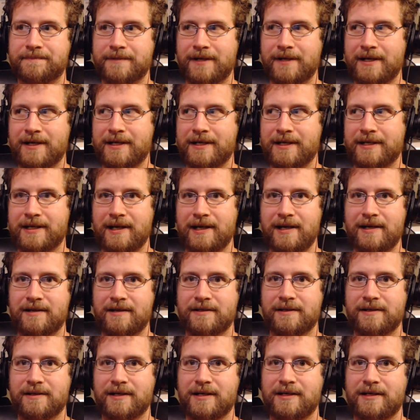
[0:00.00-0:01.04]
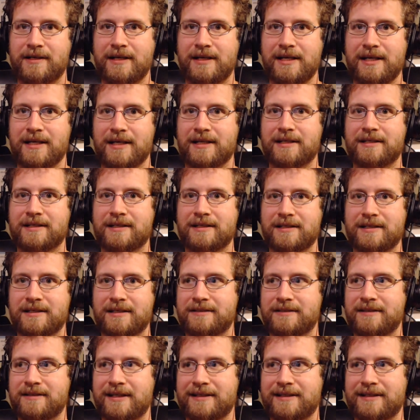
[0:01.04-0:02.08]
care. You're not gonna like it.
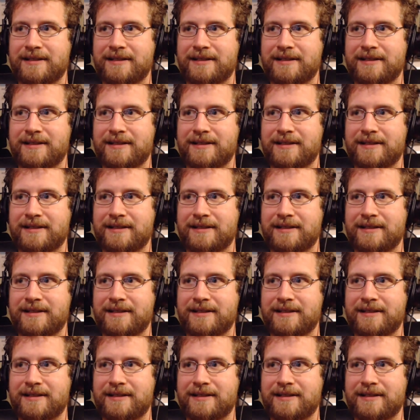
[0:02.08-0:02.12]
Like